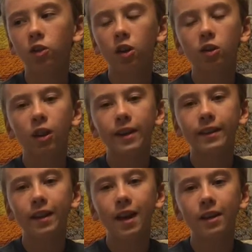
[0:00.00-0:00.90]
look like
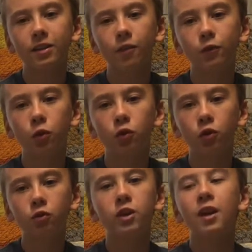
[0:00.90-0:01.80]
this if you
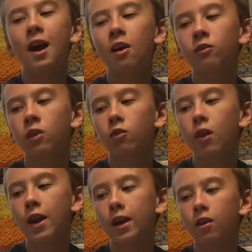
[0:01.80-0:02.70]
use it out in the
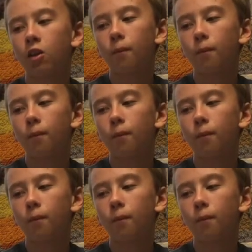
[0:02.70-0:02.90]
rain,